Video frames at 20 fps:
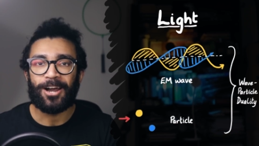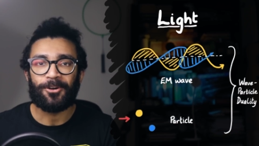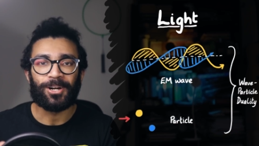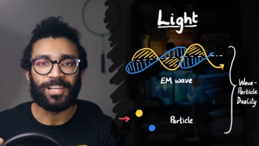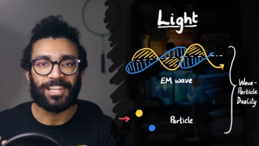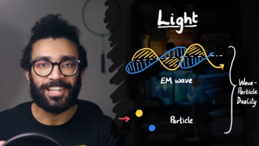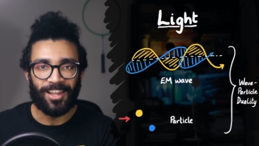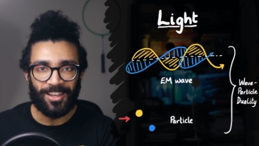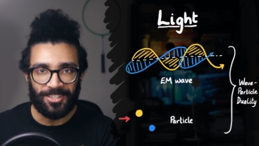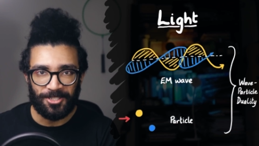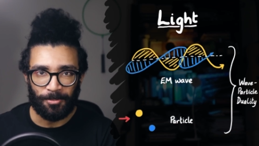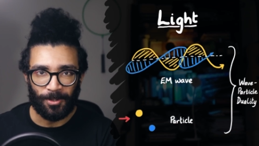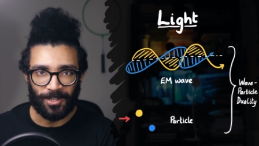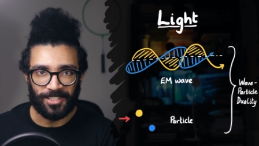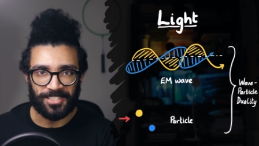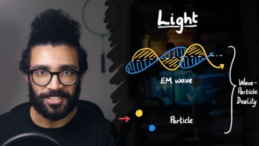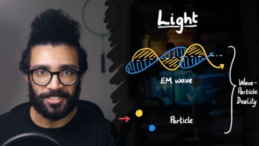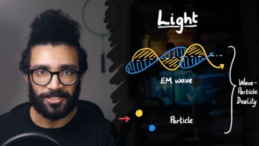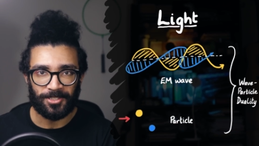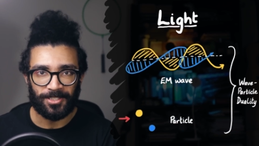Now, a light
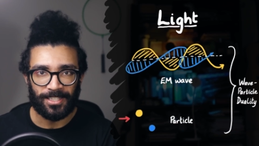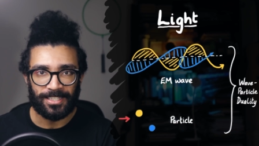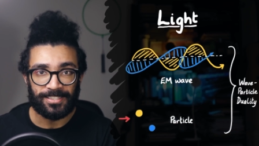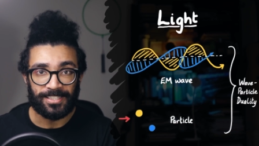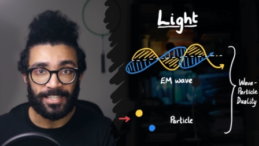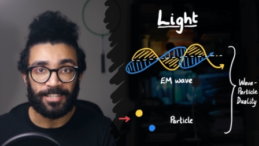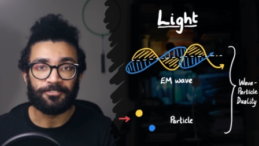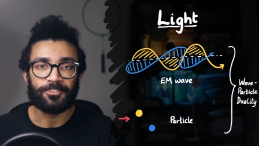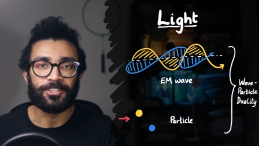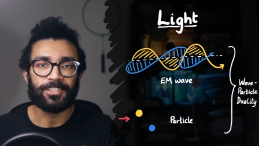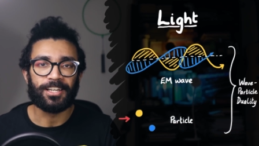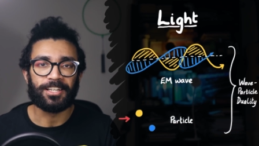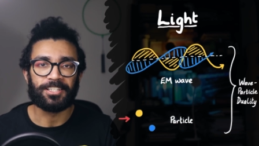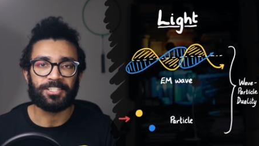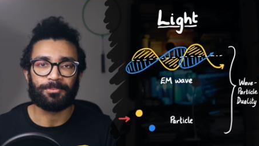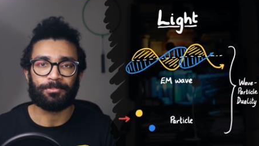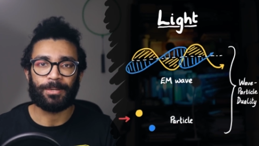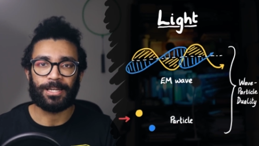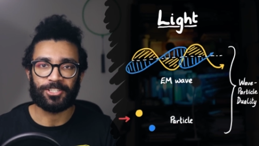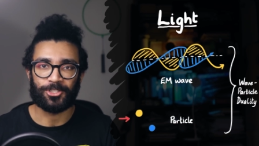particle is given a
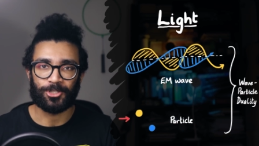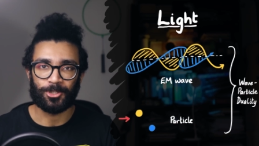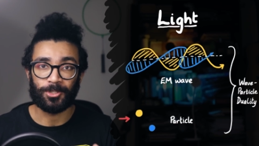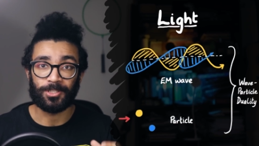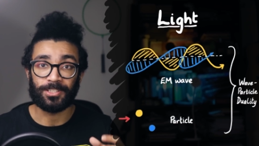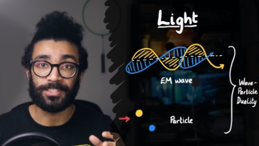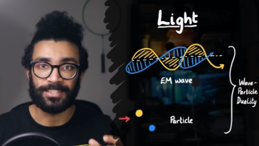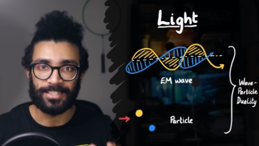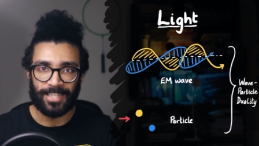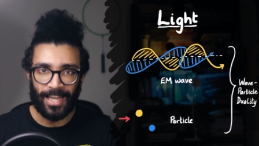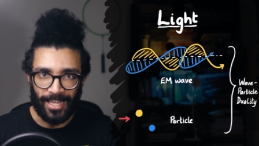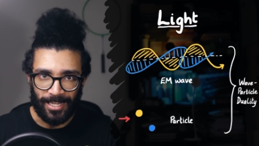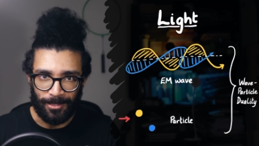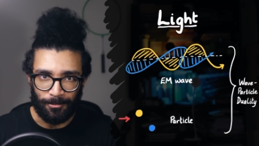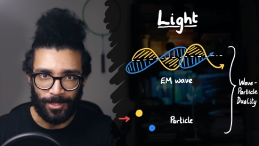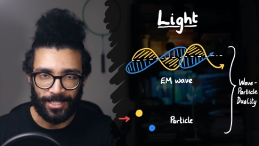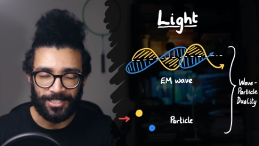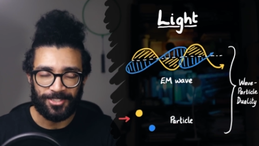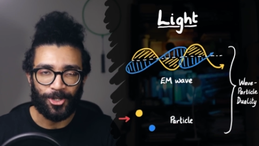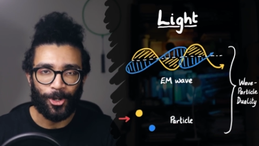special
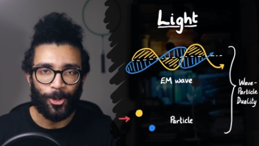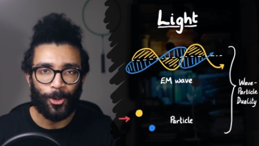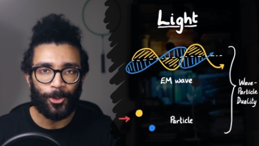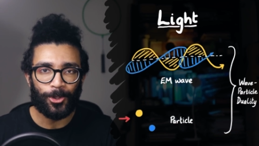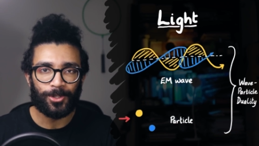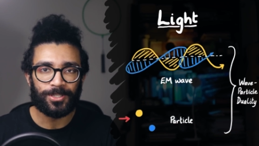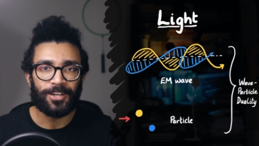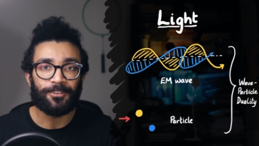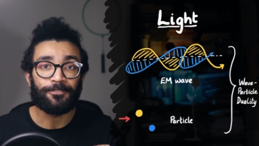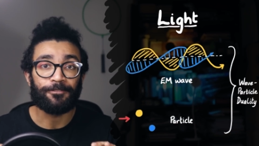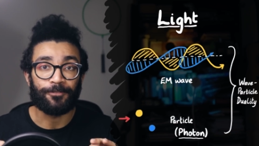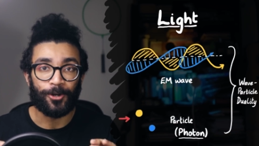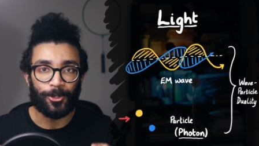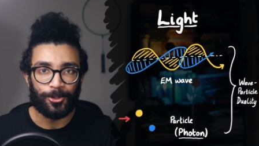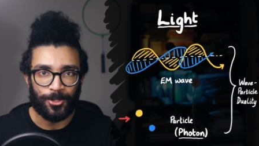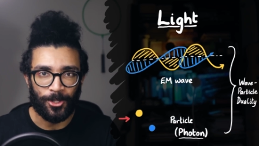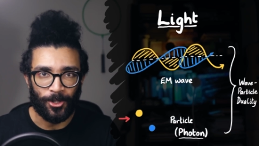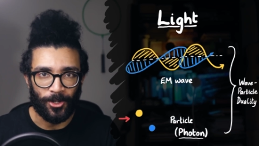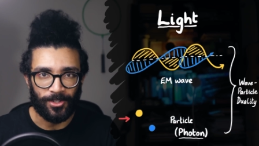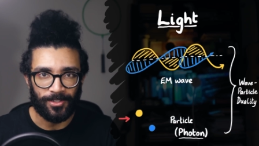name. It's called a
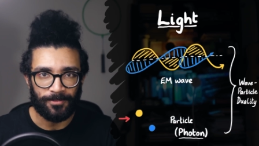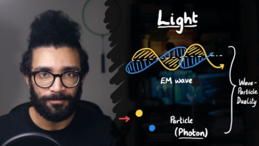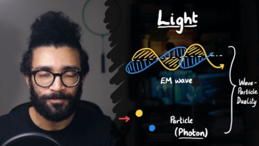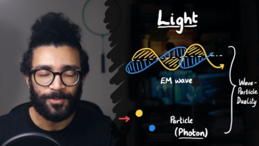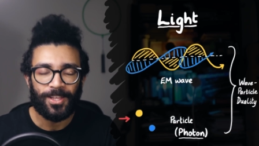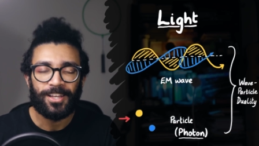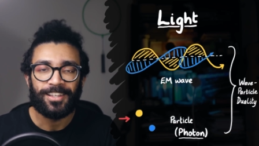photon.